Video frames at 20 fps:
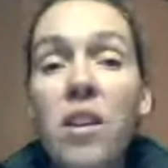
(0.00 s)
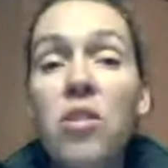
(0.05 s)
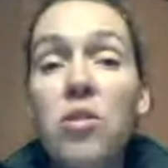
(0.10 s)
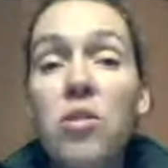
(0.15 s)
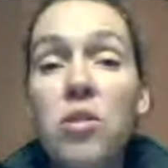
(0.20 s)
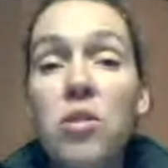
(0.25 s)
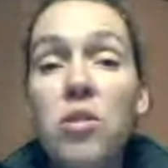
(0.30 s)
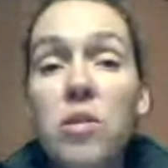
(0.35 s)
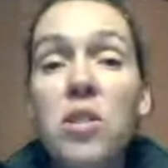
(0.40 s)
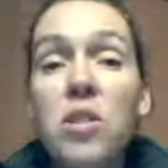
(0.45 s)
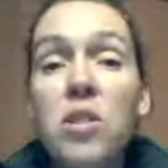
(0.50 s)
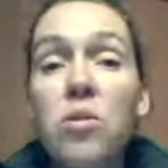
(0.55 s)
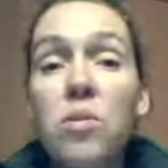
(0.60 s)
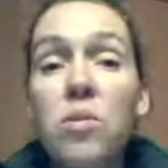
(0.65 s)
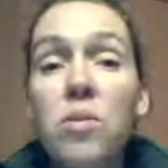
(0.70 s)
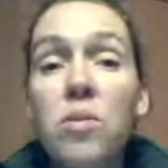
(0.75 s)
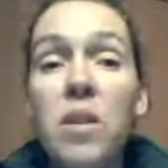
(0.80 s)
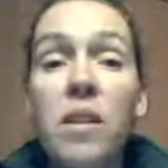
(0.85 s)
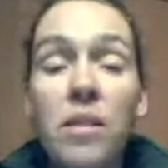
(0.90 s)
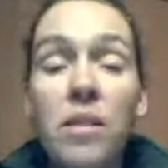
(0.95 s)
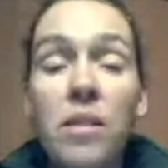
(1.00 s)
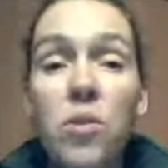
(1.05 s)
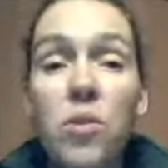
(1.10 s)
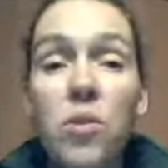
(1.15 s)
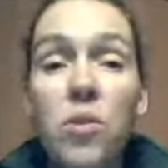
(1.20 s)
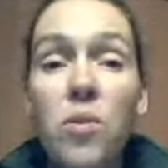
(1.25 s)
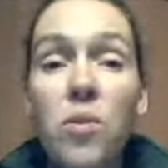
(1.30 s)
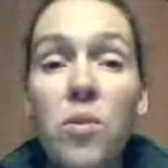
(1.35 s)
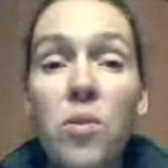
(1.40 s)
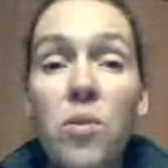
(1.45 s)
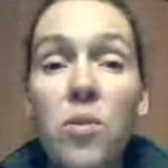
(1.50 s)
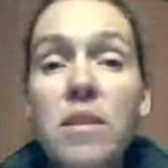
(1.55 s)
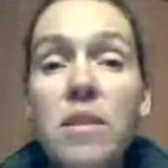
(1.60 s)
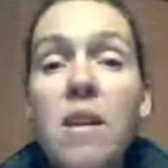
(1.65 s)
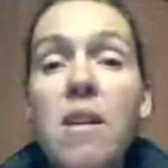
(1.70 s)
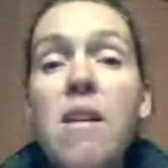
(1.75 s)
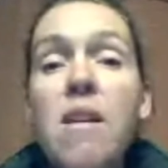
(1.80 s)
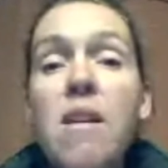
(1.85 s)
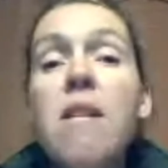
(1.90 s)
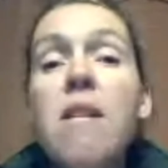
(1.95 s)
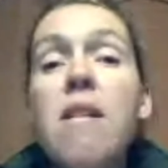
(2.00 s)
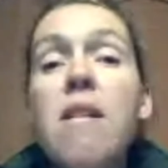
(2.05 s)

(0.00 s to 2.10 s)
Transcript: introduced me to Young Living oils.